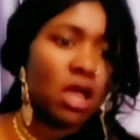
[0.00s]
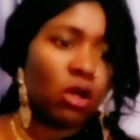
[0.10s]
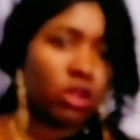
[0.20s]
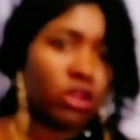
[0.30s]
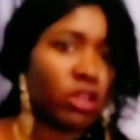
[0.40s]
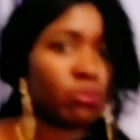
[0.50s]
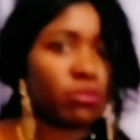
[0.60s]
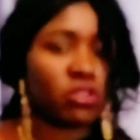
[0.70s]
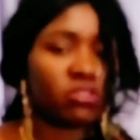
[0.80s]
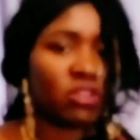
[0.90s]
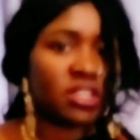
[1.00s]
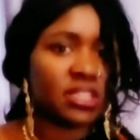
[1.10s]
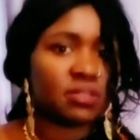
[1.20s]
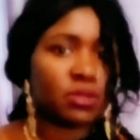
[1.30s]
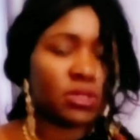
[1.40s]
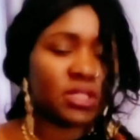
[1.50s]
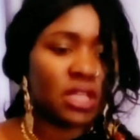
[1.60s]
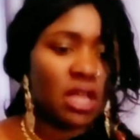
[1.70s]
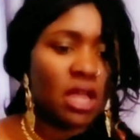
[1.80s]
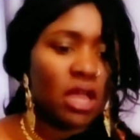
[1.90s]
colonial administrators, because
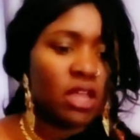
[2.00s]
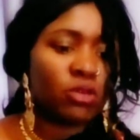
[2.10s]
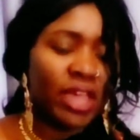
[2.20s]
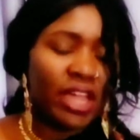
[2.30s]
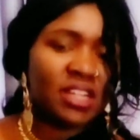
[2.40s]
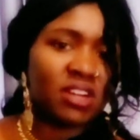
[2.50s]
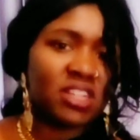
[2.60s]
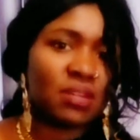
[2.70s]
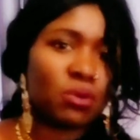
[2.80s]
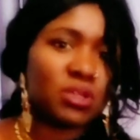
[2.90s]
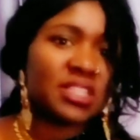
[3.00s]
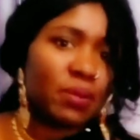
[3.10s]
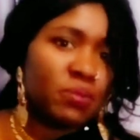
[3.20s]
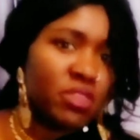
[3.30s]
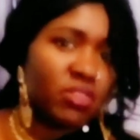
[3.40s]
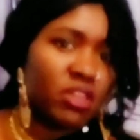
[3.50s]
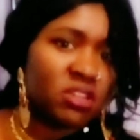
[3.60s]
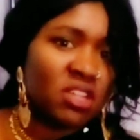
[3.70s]
you can't write about something that